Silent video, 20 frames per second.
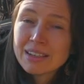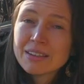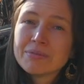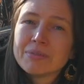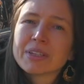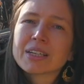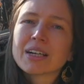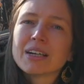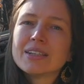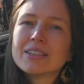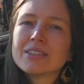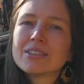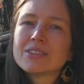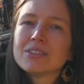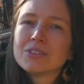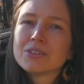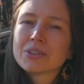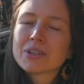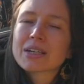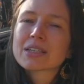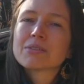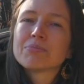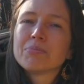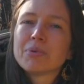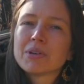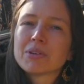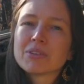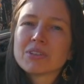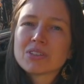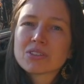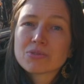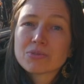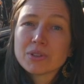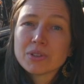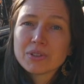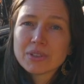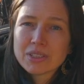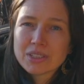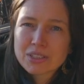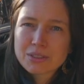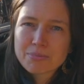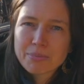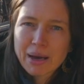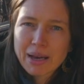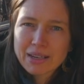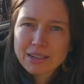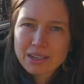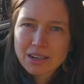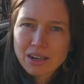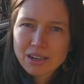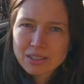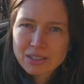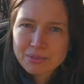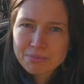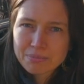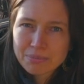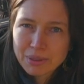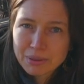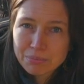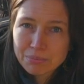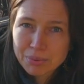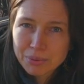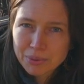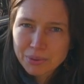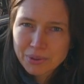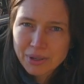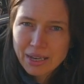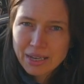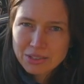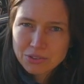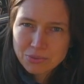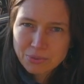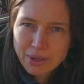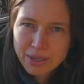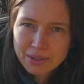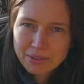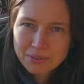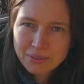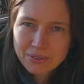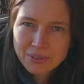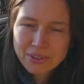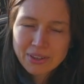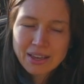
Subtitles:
because your experience will inspire other people as well.